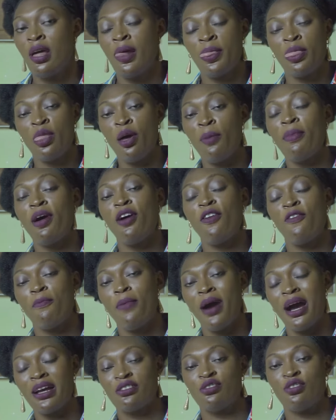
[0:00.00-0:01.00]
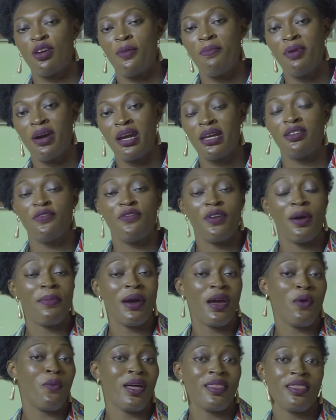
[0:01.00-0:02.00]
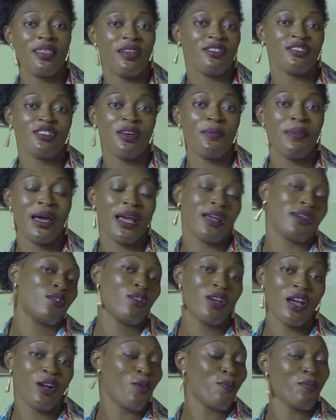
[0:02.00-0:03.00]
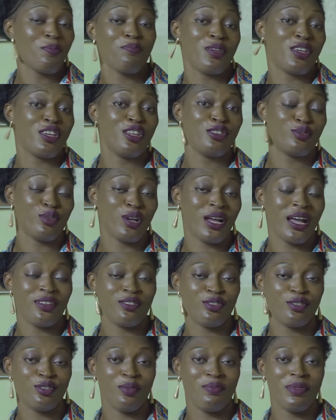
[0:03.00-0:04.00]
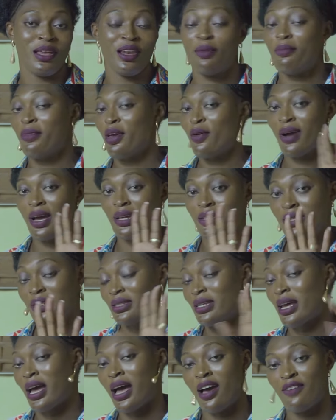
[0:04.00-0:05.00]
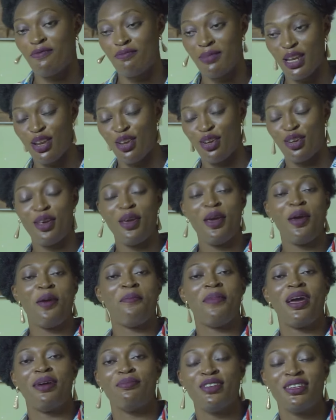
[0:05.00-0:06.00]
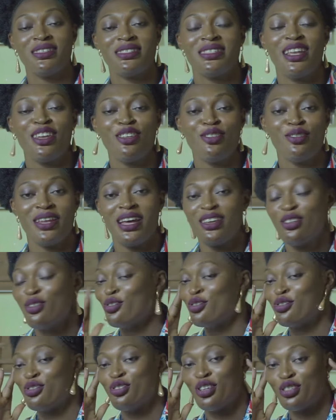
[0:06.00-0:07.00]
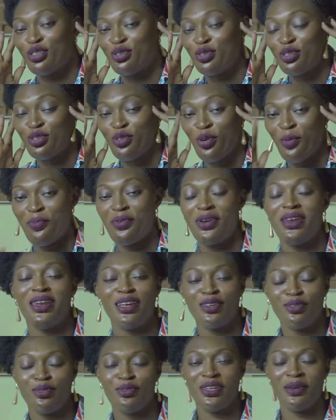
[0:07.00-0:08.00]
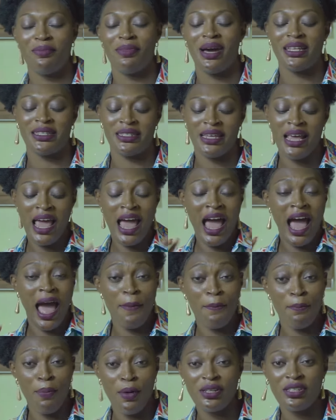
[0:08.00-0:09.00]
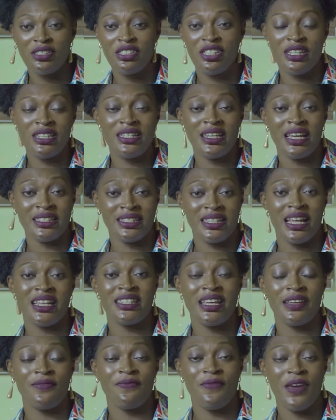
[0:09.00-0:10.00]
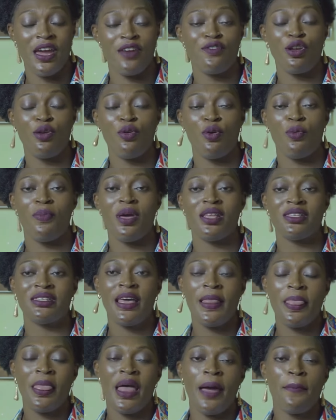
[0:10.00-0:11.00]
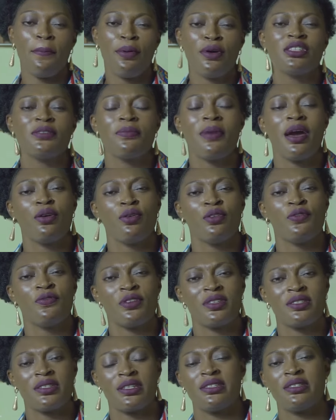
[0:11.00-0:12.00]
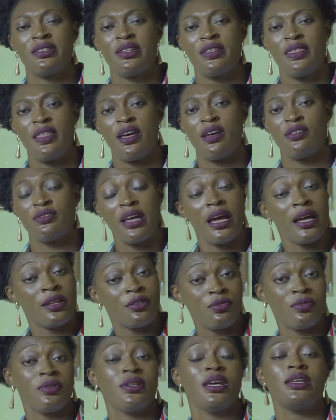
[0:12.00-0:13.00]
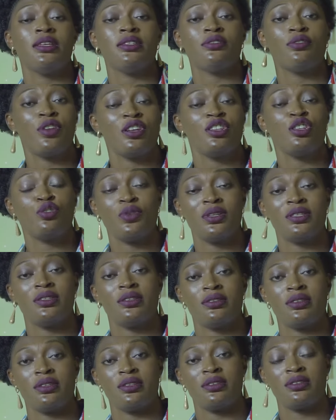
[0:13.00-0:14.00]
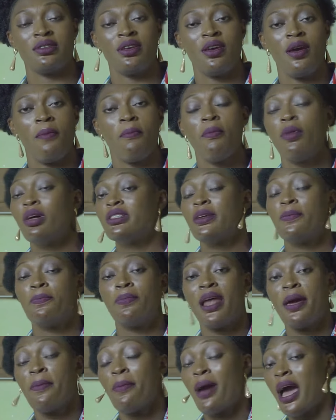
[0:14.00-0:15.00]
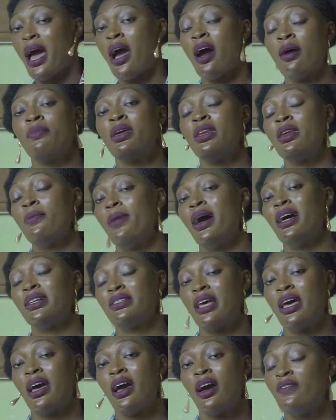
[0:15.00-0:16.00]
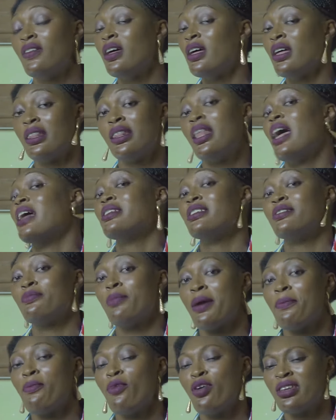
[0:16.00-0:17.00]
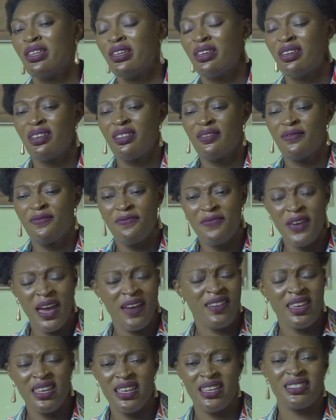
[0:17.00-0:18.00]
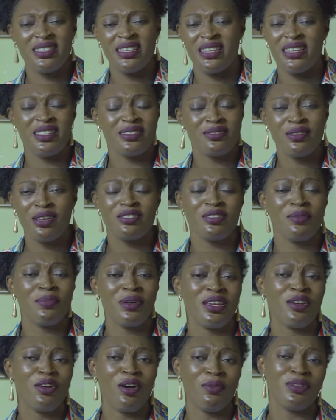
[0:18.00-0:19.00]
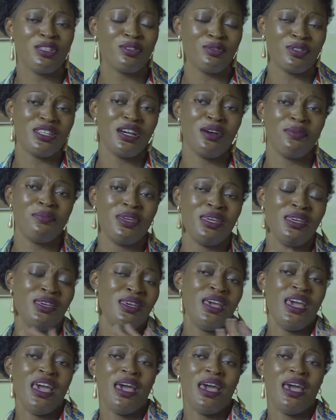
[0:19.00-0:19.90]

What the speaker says: number of bags you are buying. If you are buying 1,000 bags, you can begin to count your million. Meanwhile, this year I have million, but I'm just telling you that you should just use your brain and do the math. I bought ginger, started very low, but I bought my own for 16,000, and today is already 26. Multiplied by how many bags I have, that is my money. Very easy. It's not somebody coming to tell me